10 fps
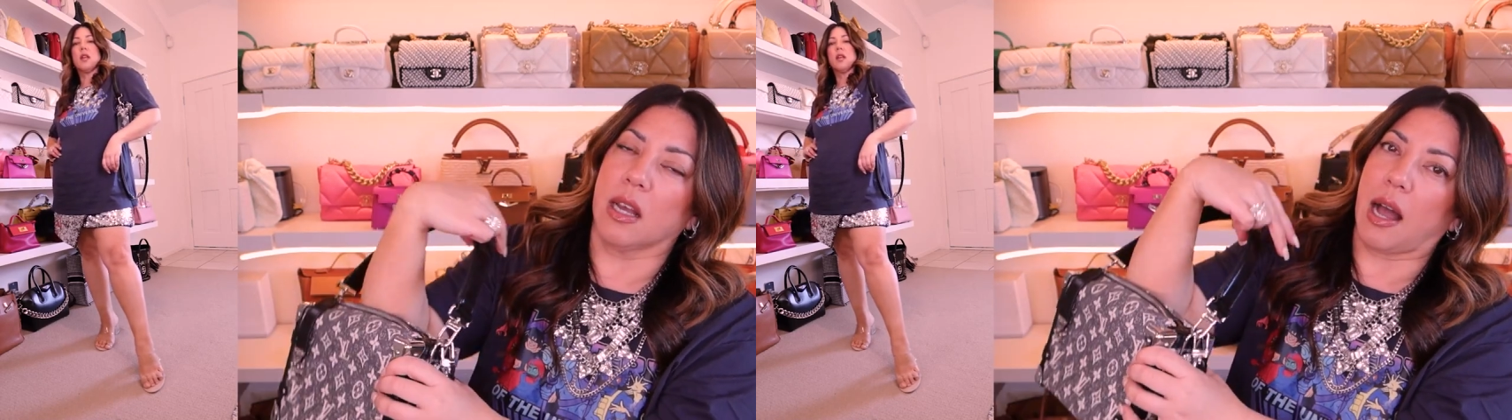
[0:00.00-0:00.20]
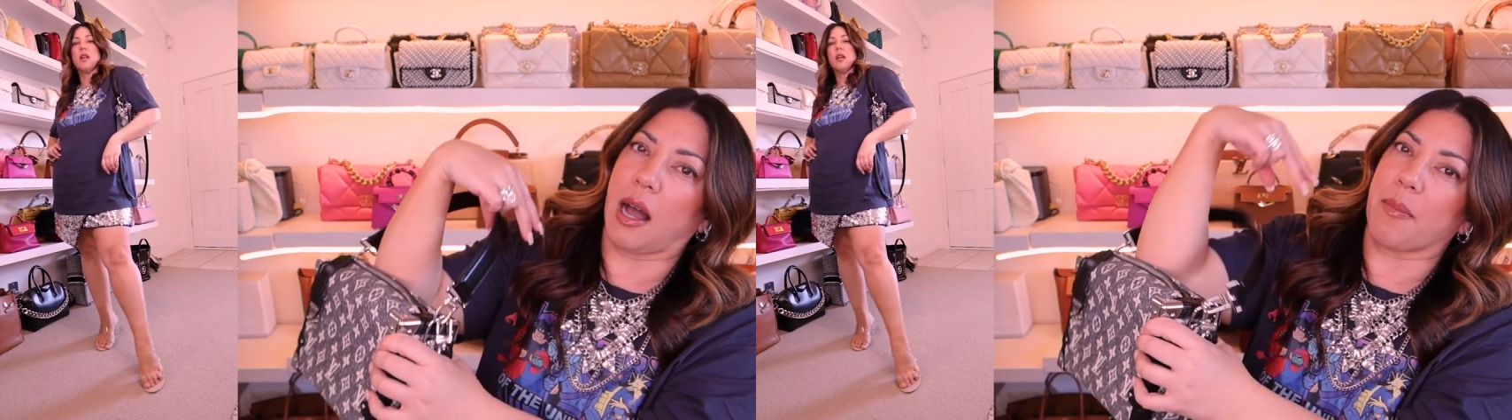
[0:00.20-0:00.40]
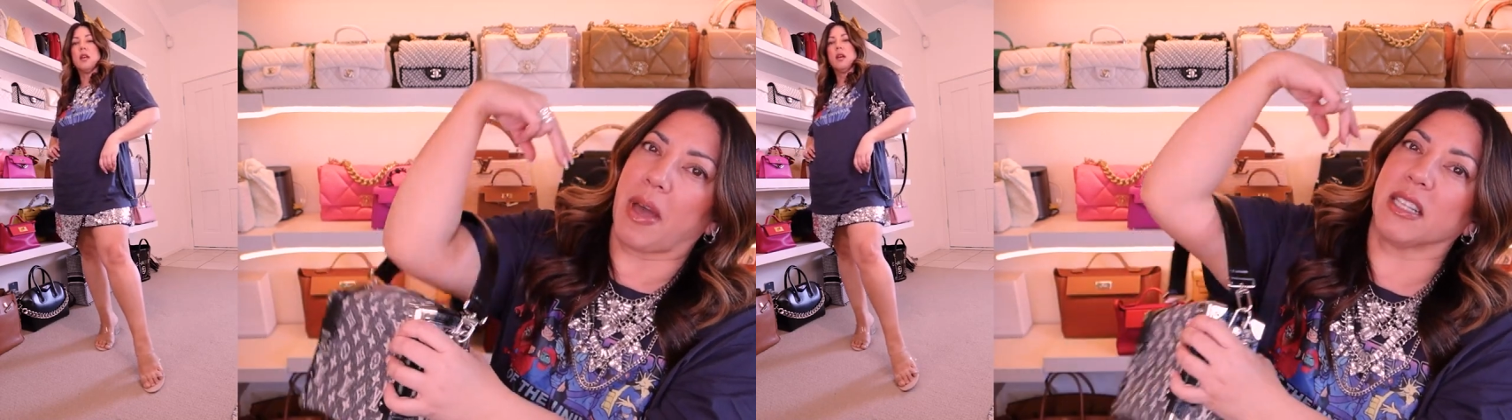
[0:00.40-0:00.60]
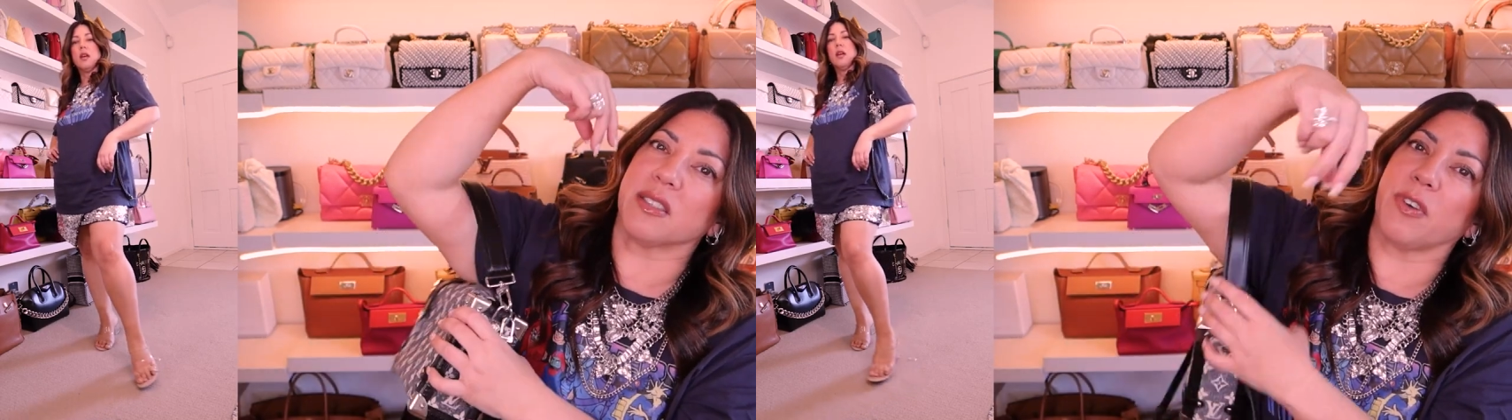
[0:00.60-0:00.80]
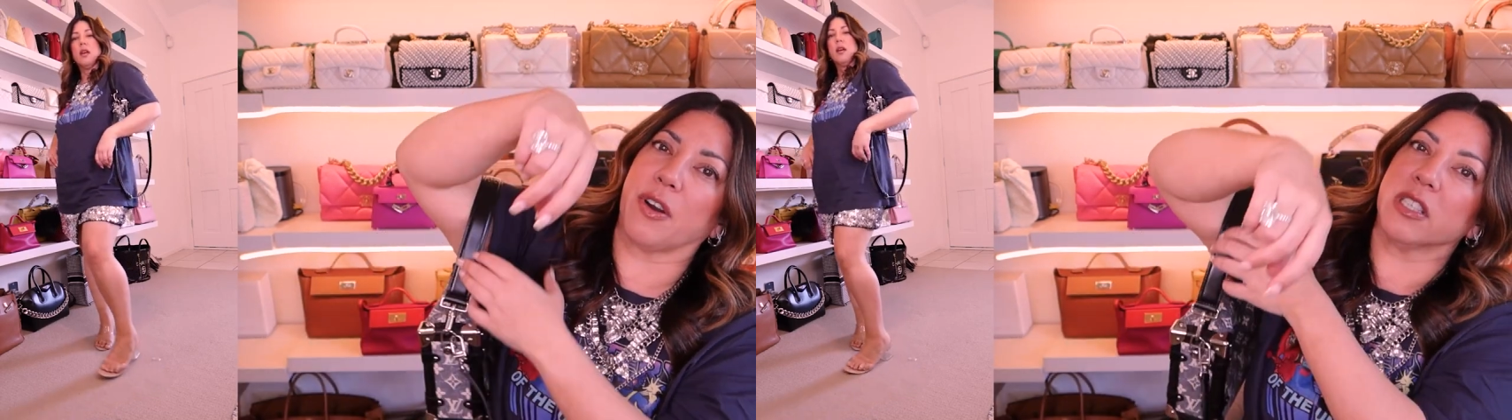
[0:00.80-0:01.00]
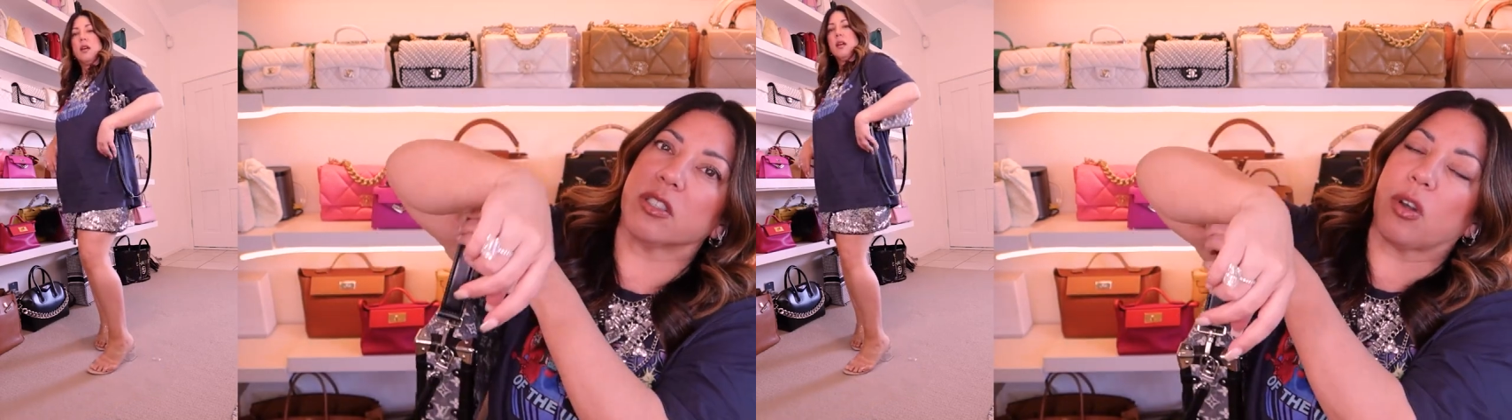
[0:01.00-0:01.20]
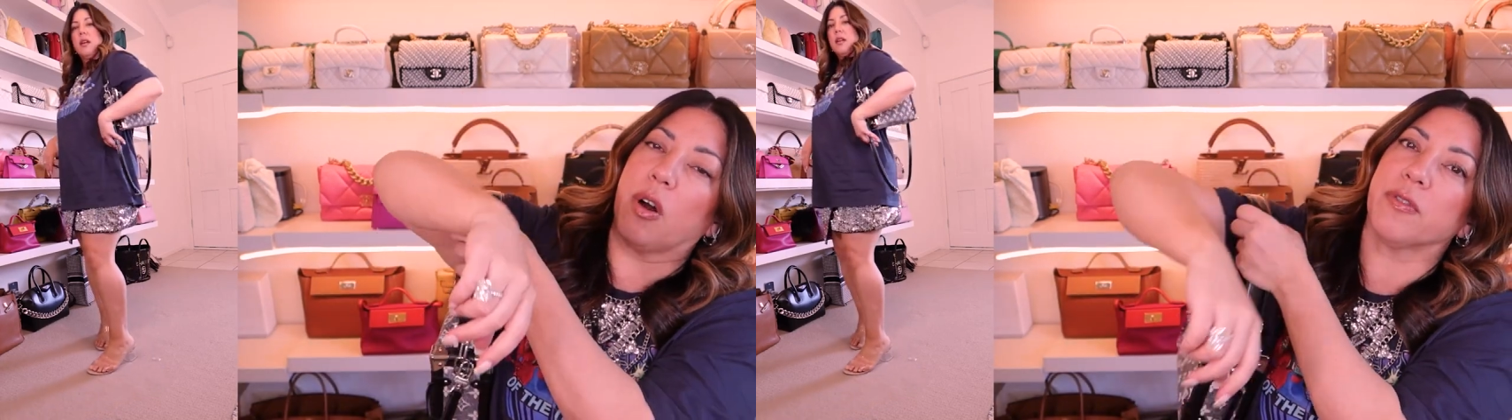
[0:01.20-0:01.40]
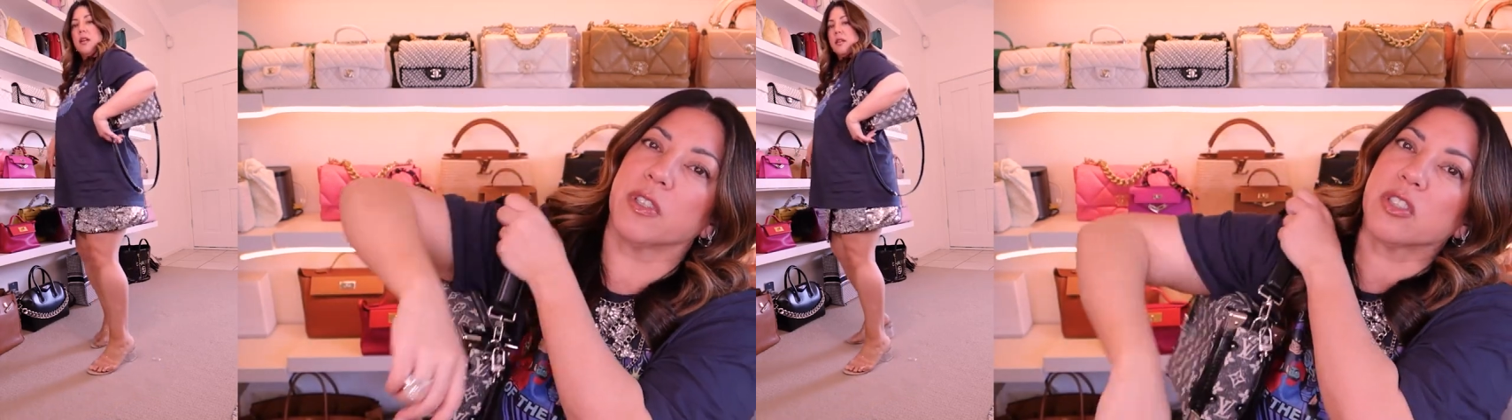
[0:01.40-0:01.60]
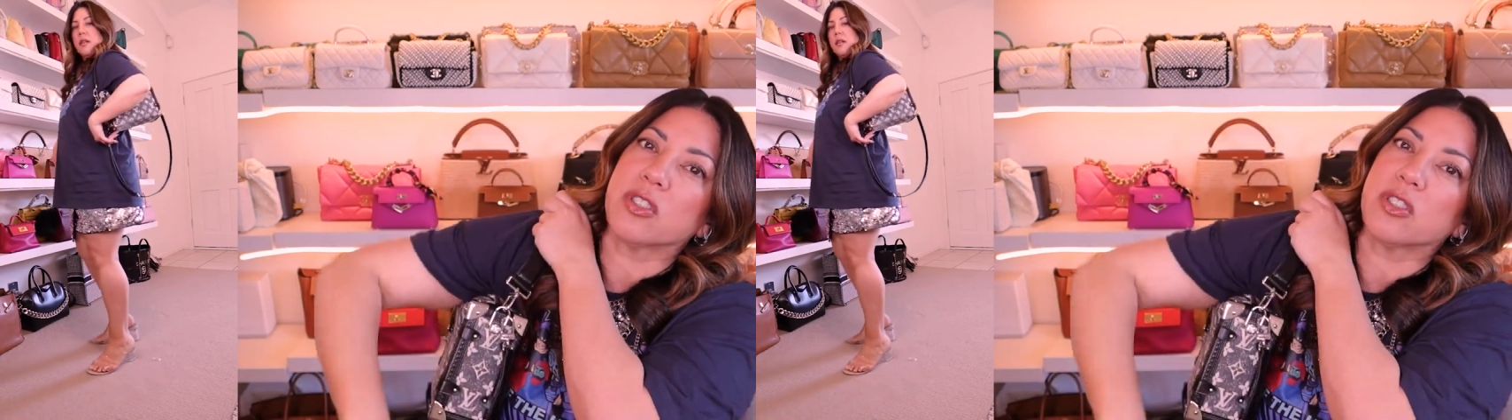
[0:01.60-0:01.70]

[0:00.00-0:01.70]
and it's very soft,